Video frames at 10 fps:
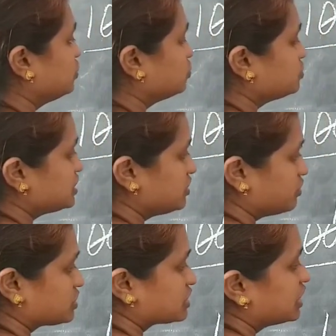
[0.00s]
2
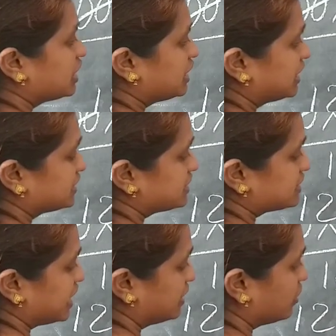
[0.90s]
zeros. Let's
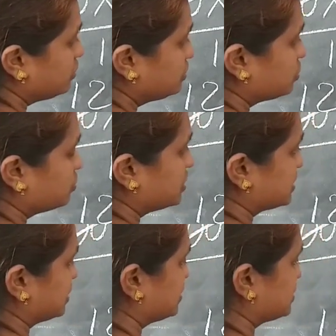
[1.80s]
write down 2
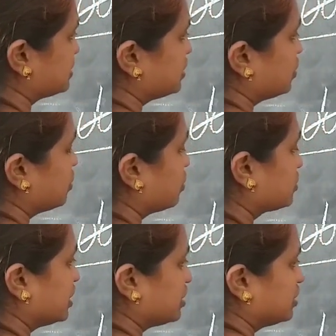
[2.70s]
digits.
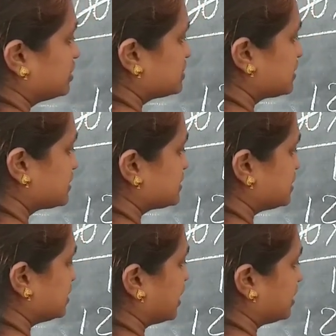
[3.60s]
Okay,
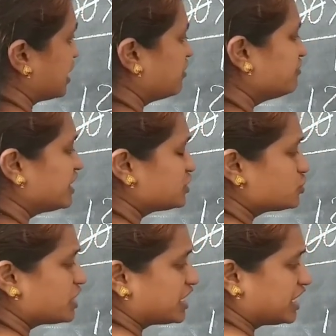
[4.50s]
69. And where
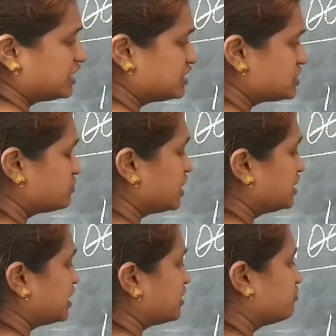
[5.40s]
should I write this
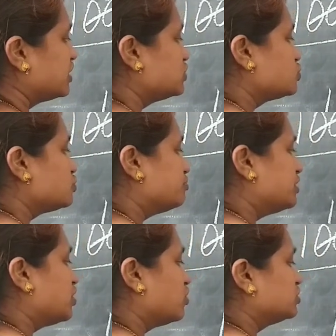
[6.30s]
one? 1 should
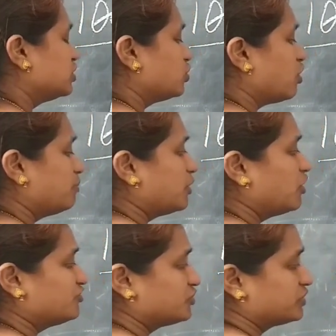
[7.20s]
be on the top
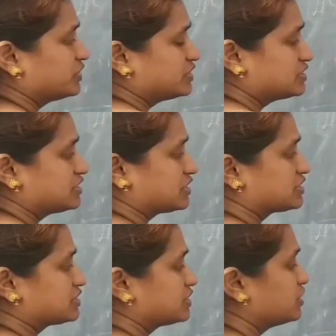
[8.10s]
of
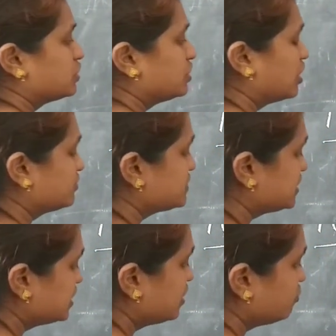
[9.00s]
6. Now
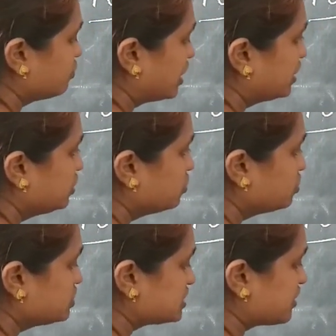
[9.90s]
see here, 1,
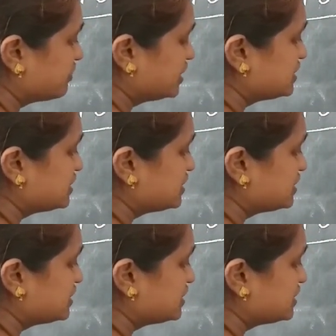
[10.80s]
2, 7,